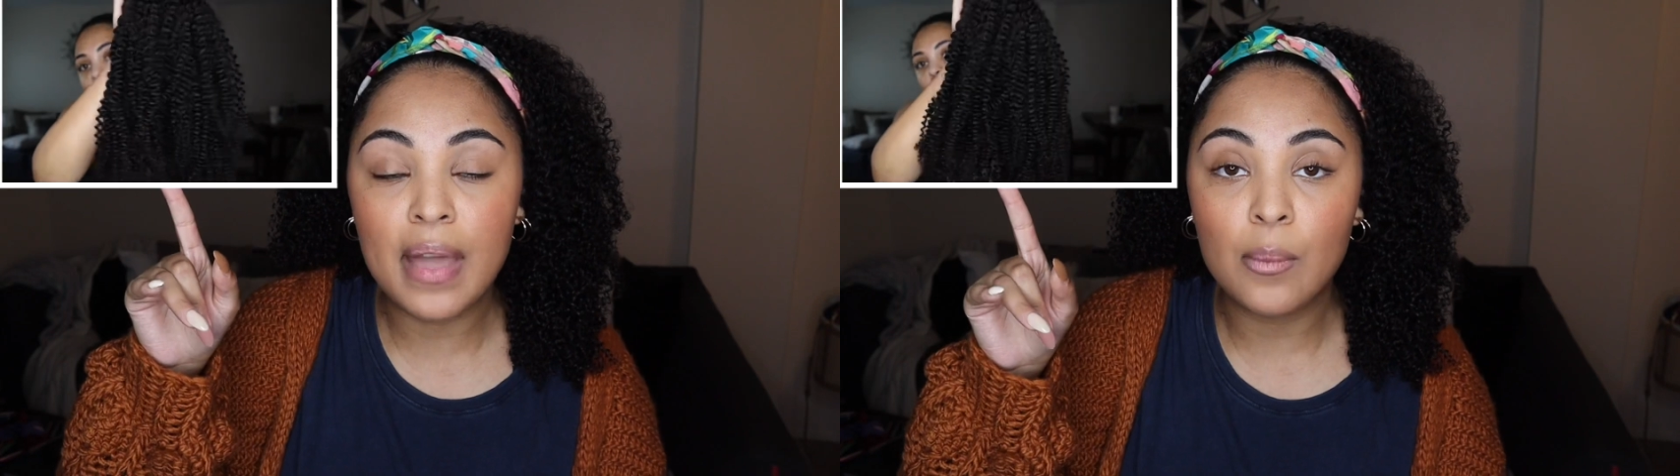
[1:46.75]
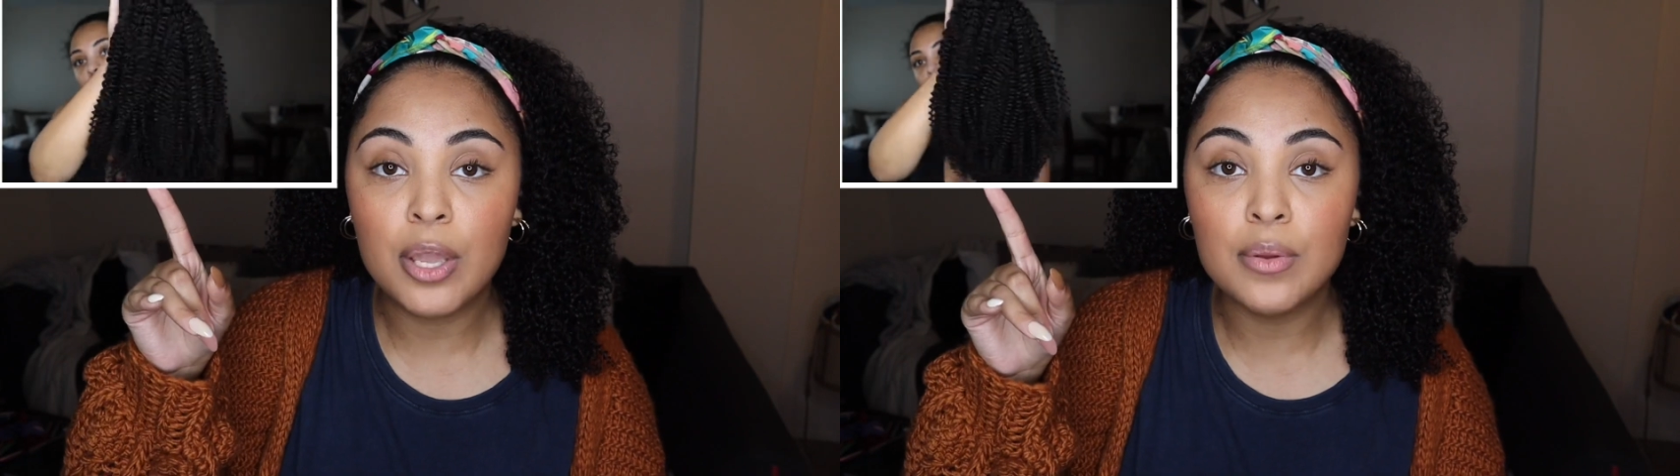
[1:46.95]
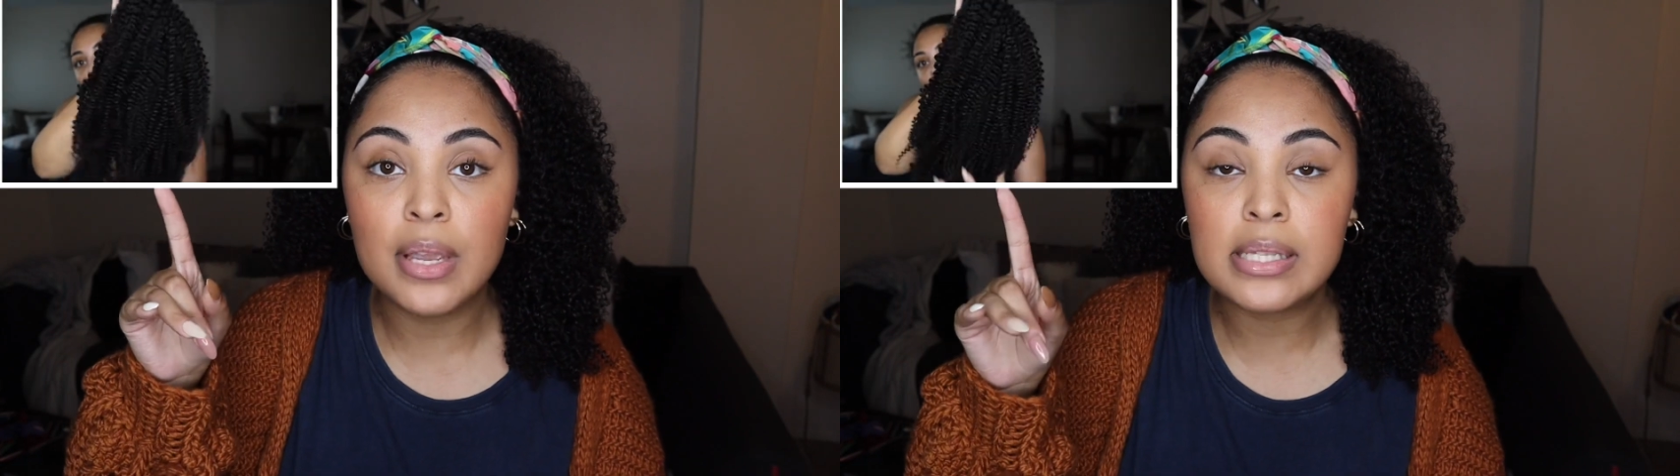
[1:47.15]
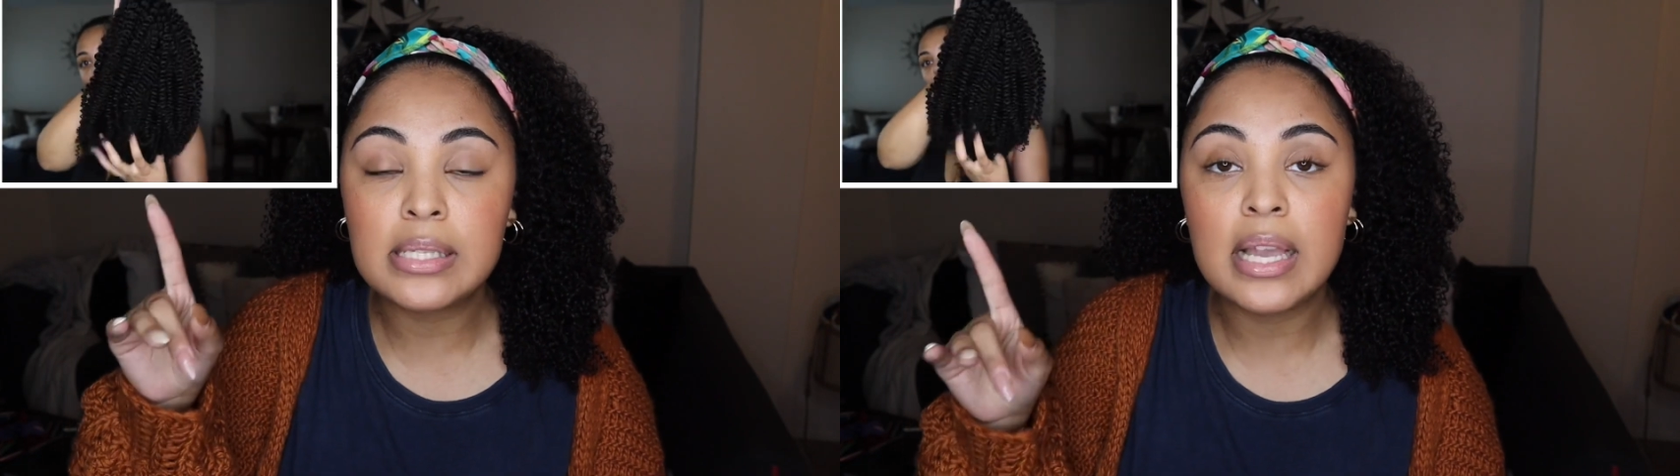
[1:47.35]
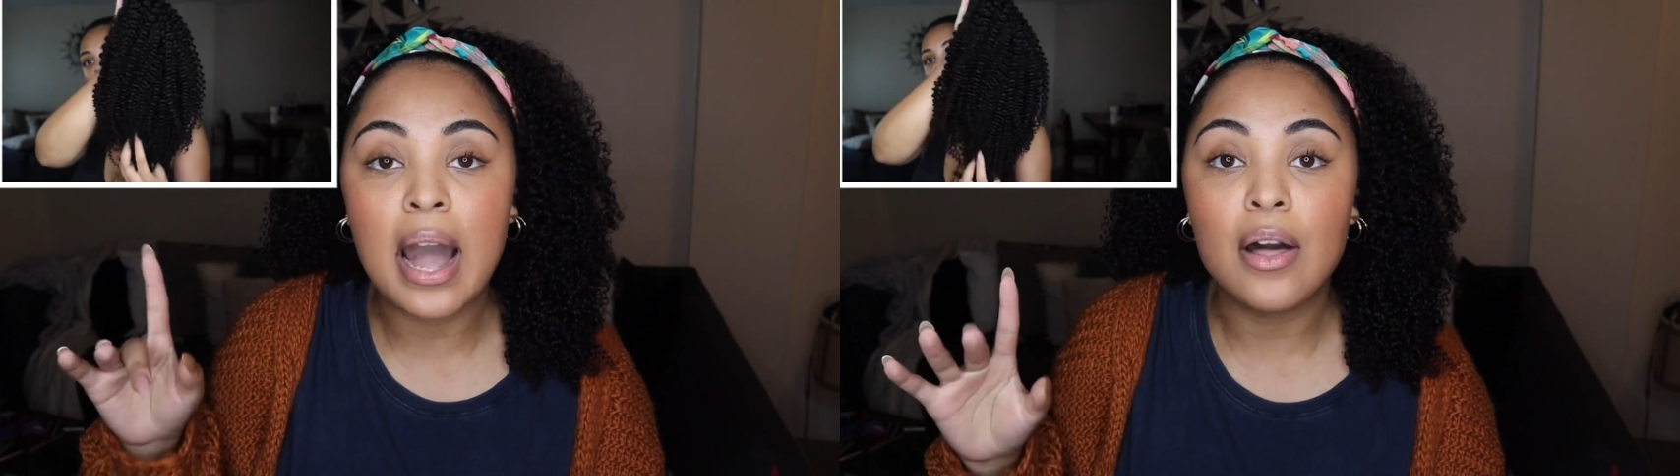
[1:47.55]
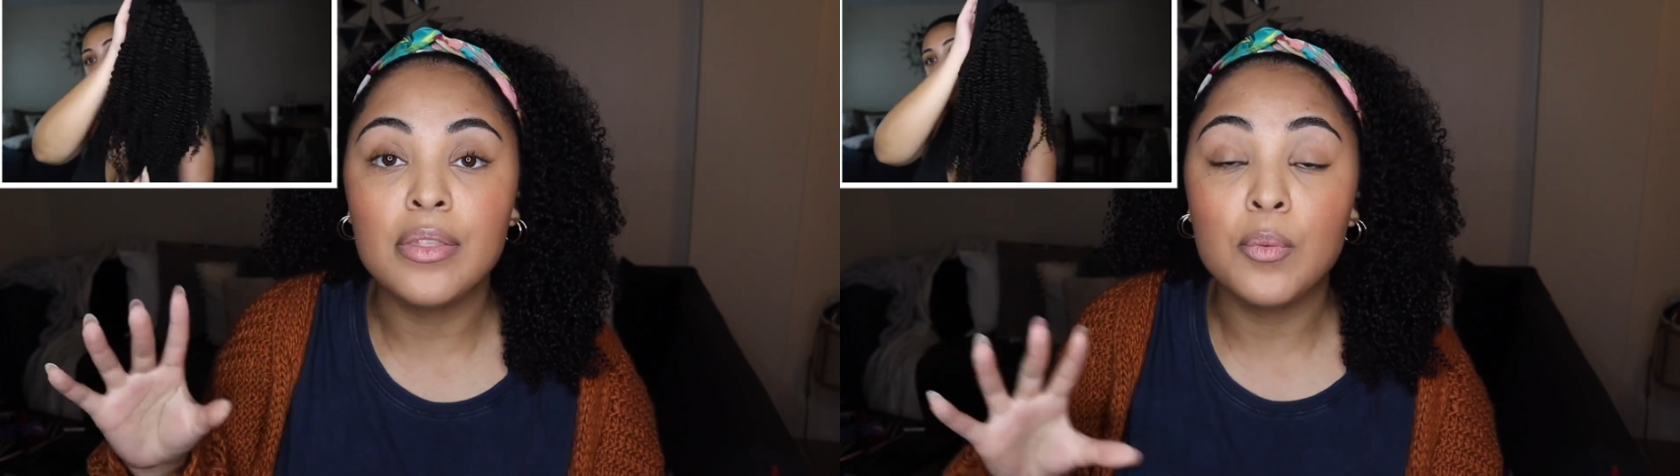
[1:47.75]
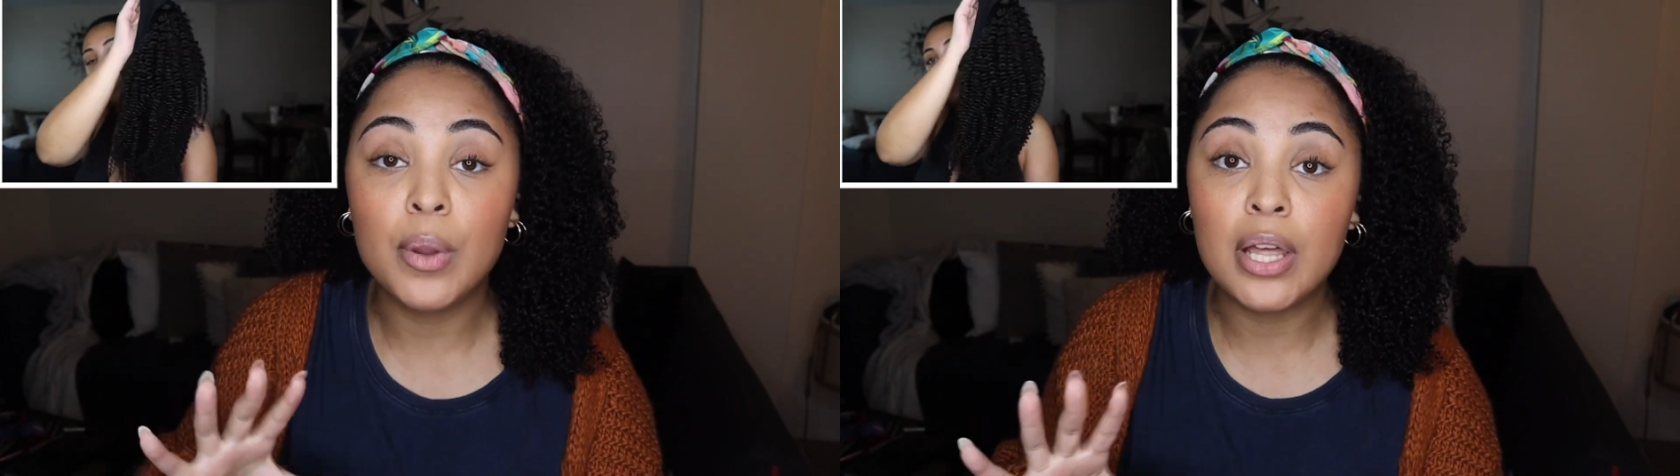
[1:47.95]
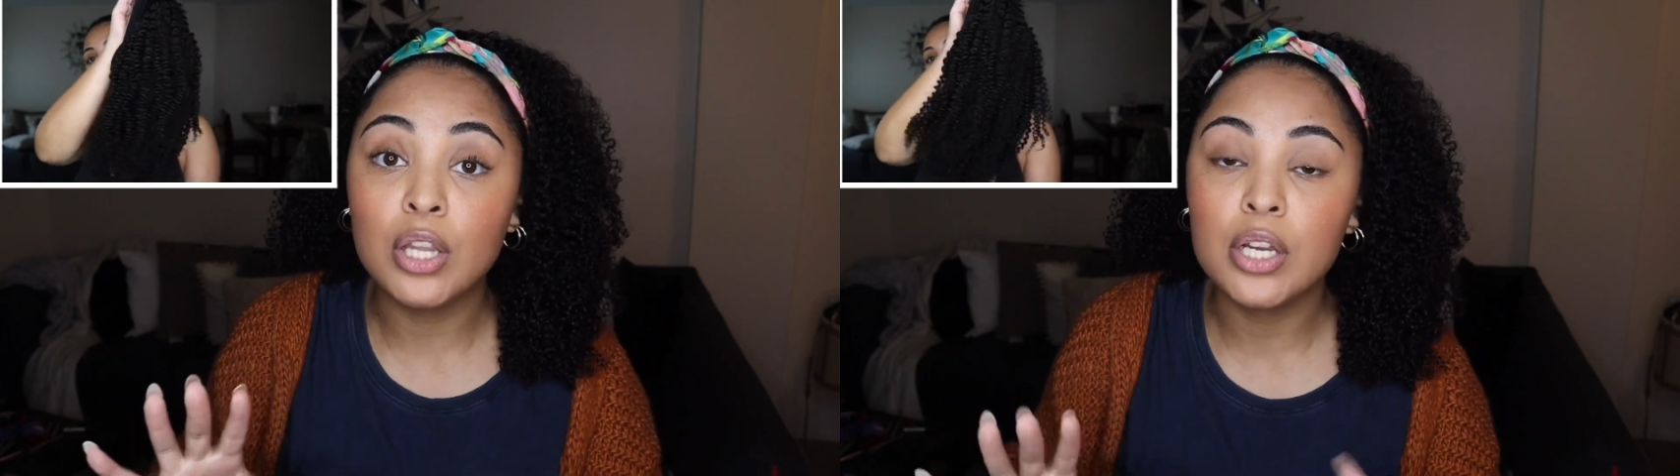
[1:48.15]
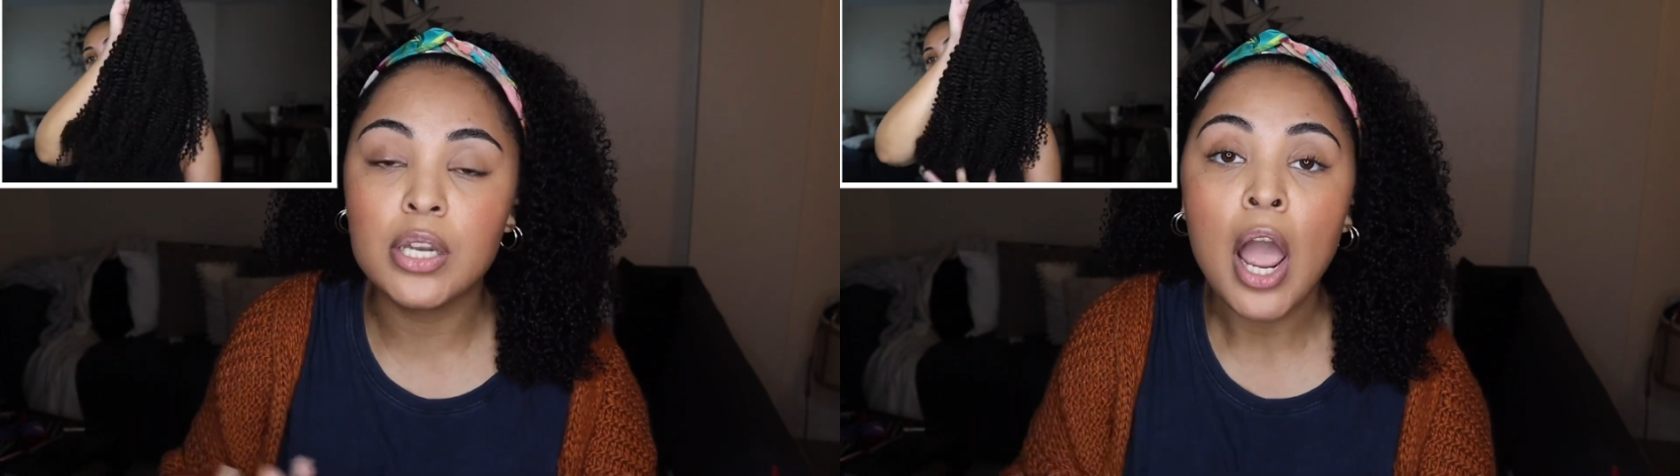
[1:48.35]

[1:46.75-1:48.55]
that way you can see how the wig looked